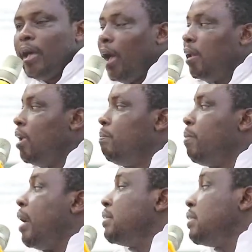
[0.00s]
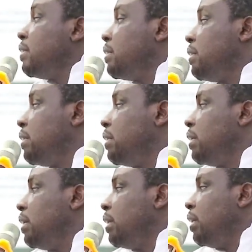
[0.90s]
And they pass.
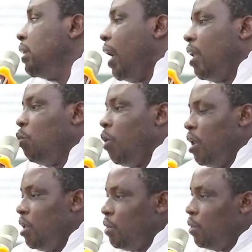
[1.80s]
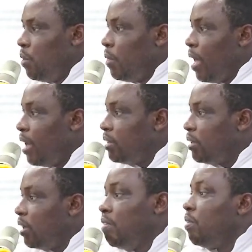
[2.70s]
And when you do
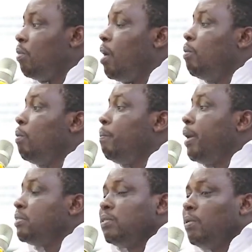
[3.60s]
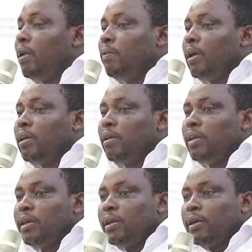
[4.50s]
that, everyone will pass. No one will get a
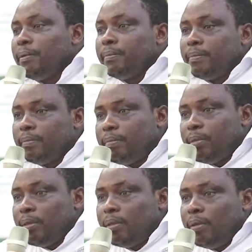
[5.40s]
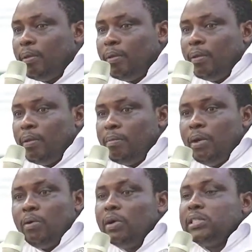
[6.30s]
retake.
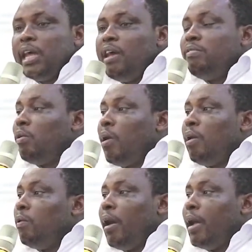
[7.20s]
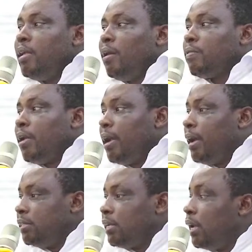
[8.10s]
Because everyone will urge out one
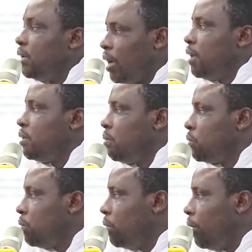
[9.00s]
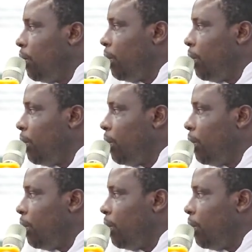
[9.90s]
answer, and it has a reason.